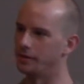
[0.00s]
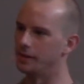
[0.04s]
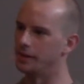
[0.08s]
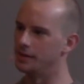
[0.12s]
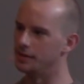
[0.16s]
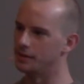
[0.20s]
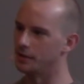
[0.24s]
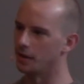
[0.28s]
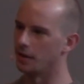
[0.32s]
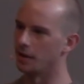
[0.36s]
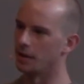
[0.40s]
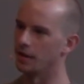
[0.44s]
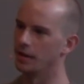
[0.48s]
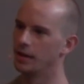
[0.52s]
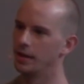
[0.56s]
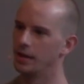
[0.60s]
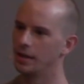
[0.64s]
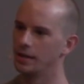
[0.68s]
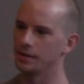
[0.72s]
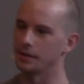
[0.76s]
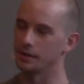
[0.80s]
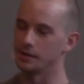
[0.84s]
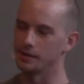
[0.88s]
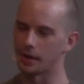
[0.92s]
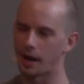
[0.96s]
These are
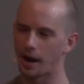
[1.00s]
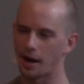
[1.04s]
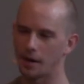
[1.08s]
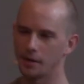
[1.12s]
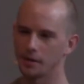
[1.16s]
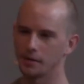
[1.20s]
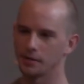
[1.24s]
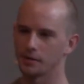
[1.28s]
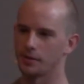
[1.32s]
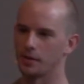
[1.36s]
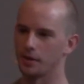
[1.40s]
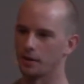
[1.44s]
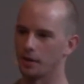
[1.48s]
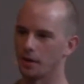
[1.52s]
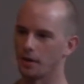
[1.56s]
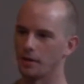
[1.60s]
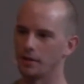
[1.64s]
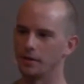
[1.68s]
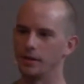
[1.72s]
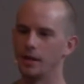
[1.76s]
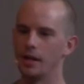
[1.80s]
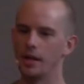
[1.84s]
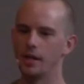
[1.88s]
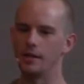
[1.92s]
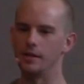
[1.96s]
desires that
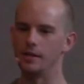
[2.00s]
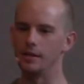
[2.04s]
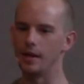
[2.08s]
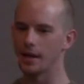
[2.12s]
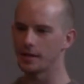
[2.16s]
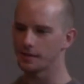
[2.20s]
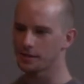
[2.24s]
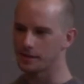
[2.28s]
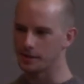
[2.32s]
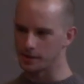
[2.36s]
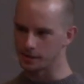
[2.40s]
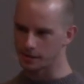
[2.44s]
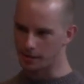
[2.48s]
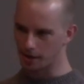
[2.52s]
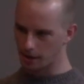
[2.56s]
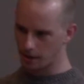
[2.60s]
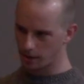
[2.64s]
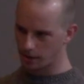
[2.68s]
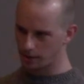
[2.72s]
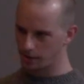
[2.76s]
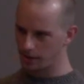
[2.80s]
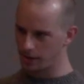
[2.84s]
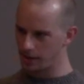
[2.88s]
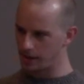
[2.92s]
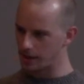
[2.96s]
aren't
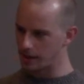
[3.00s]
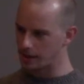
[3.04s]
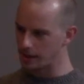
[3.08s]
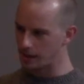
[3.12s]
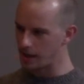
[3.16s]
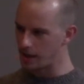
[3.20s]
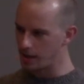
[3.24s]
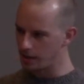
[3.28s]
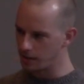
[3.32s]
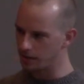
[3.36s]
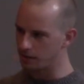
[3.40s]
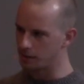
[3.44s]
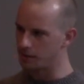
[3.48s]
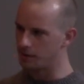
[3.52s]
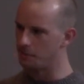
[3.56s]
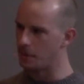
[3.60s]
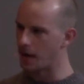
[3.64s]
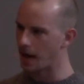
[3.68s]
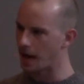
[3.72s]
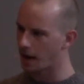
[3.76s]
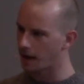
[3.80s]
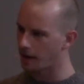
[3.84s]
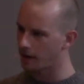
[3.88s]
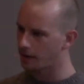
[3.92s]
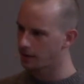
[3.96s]
necessarily innately
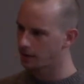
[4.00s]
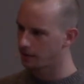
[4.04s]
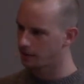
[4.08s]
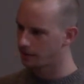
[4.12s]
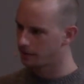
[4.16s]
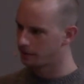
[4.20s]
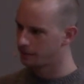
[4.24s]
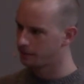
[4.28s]
bad,